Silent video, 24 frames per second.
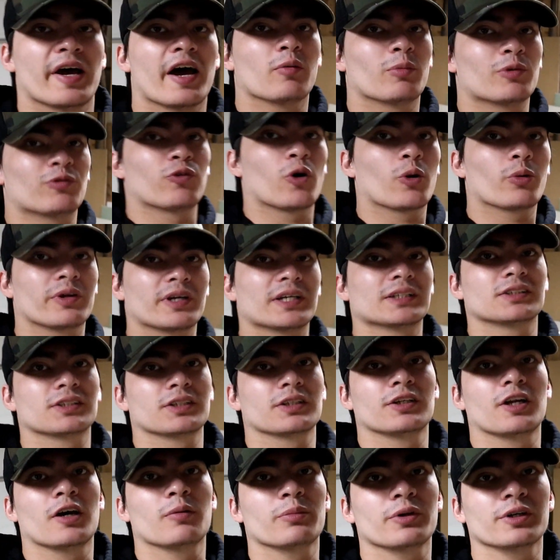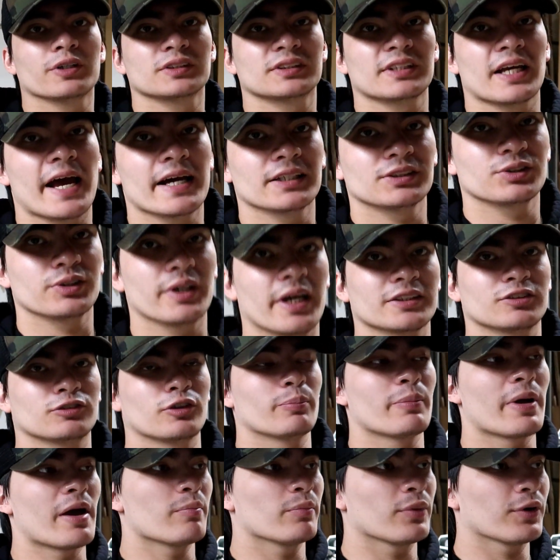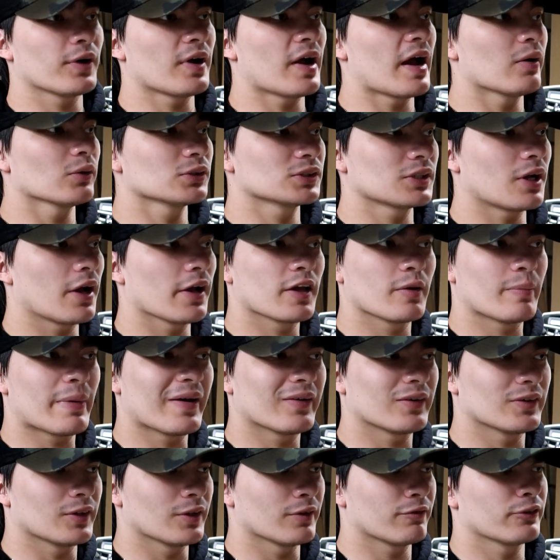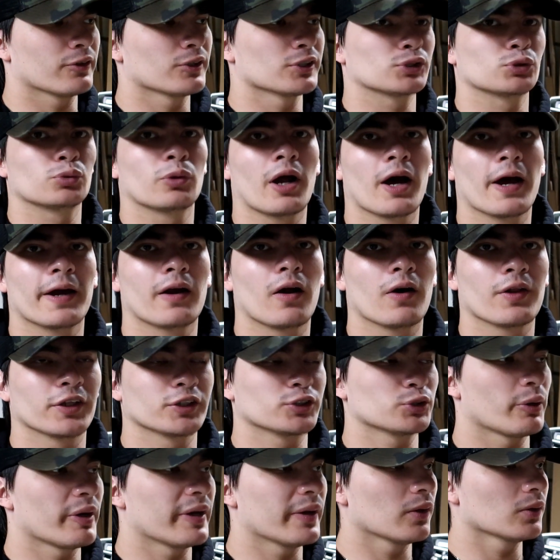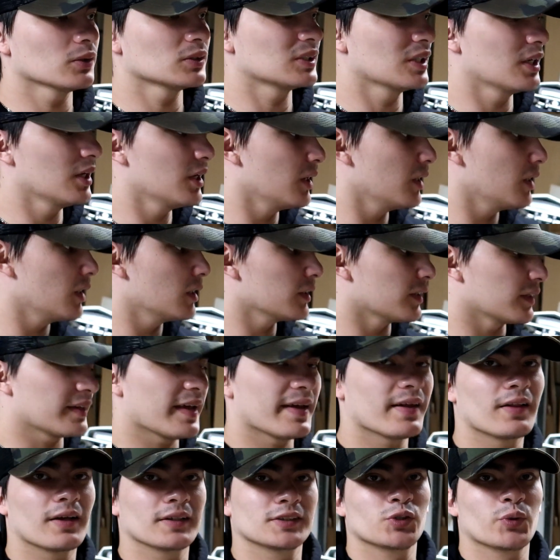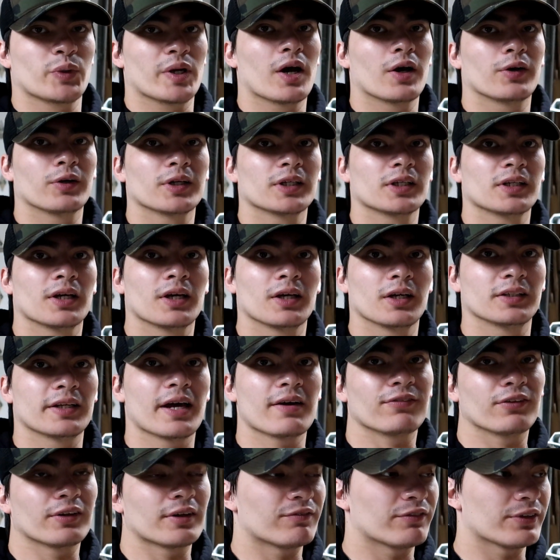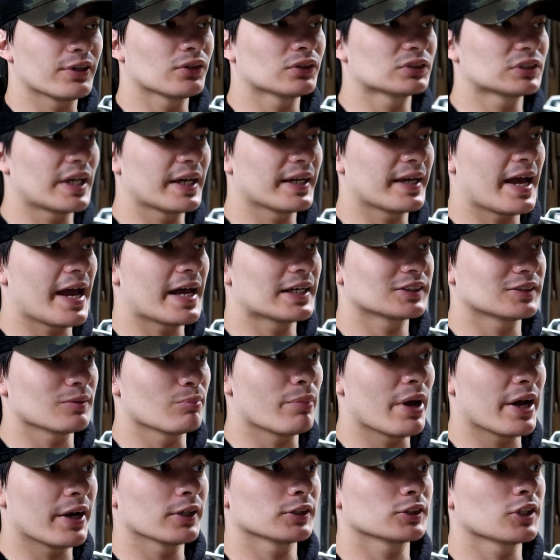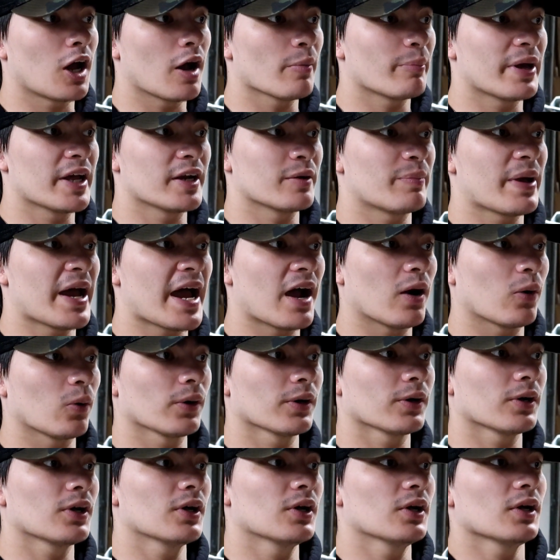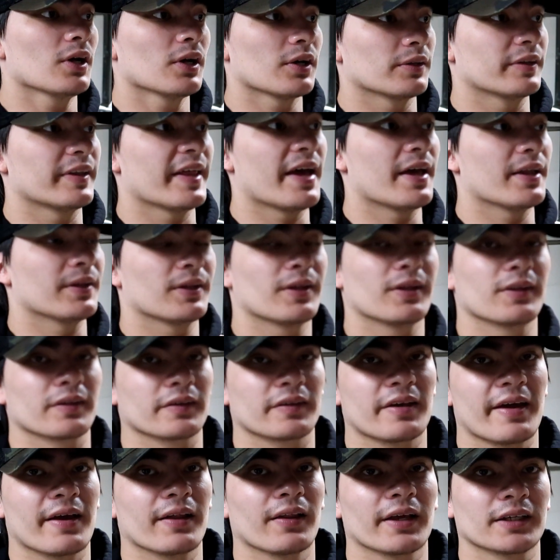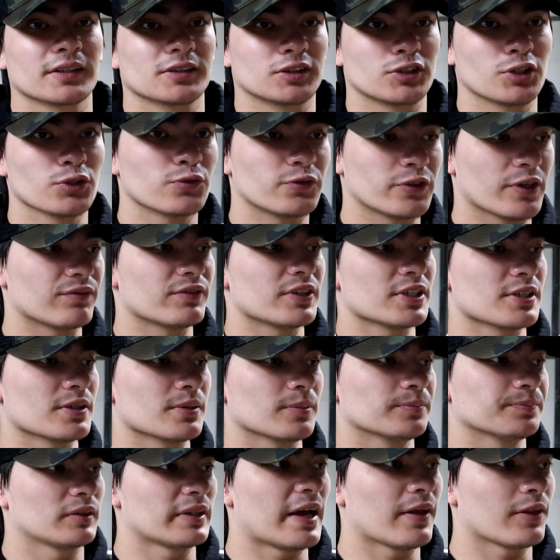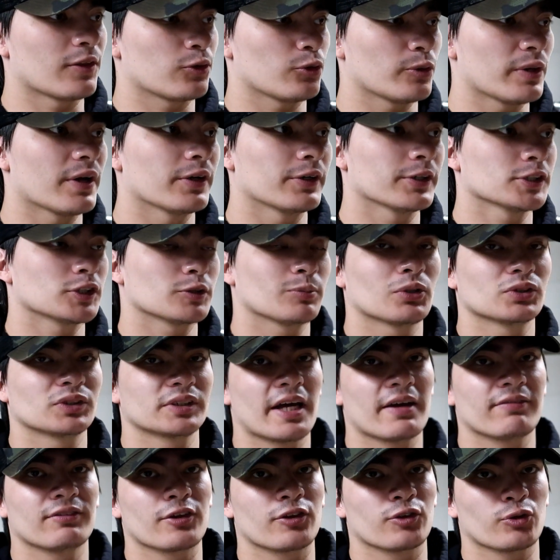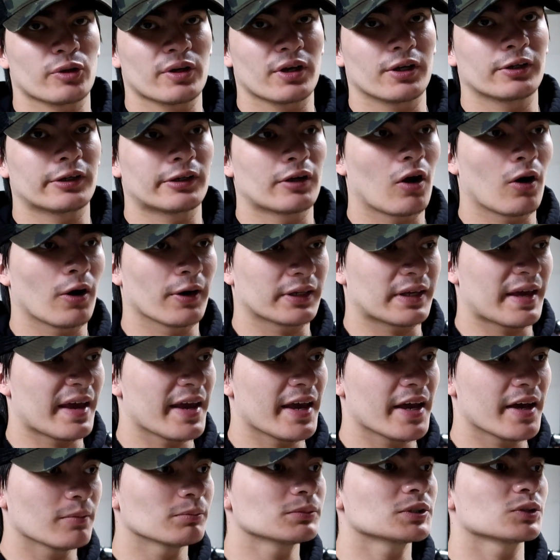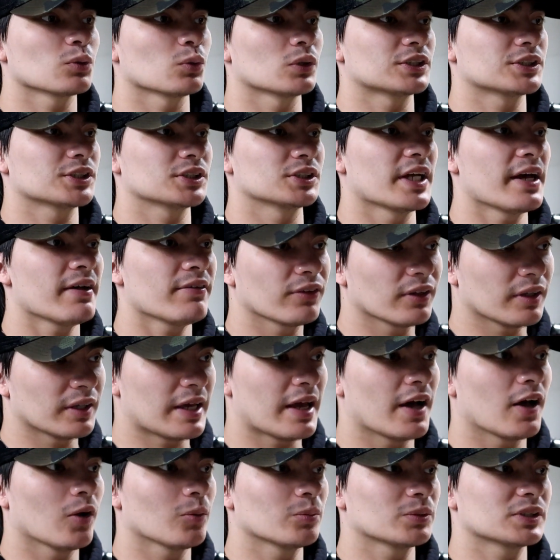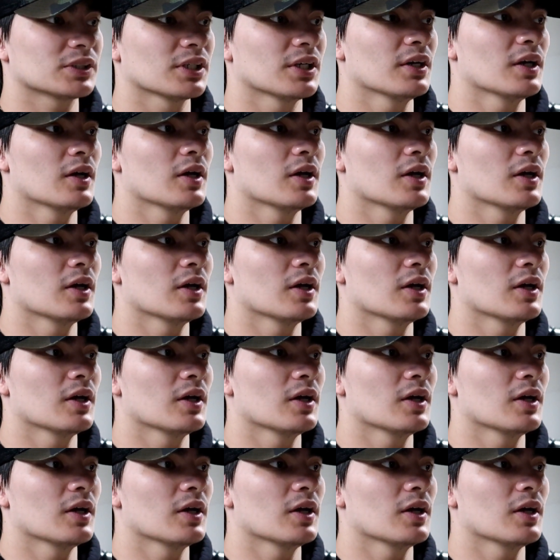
now, before we get to the numbers, as you guys remember, I was talking about in the first ride on the trails, the KLX300 definitely feels like it has some better top end power than the KLX250. Now the 300 is supposed to have the 300R cams, which definitely helps,